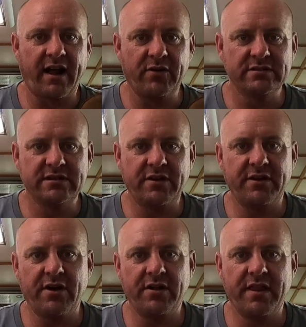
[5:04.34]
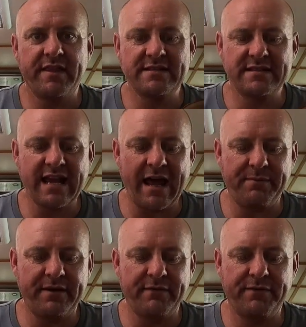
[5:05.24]
I also know that this has
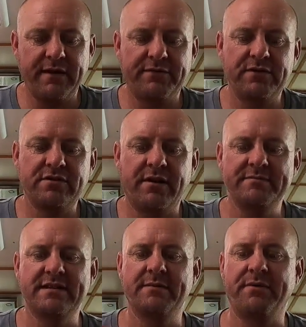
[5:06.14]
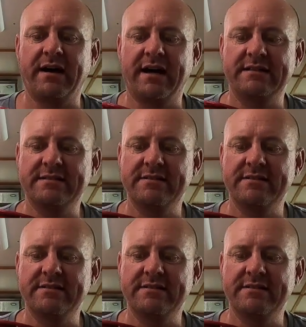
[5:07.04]
happened a fair few times in the past,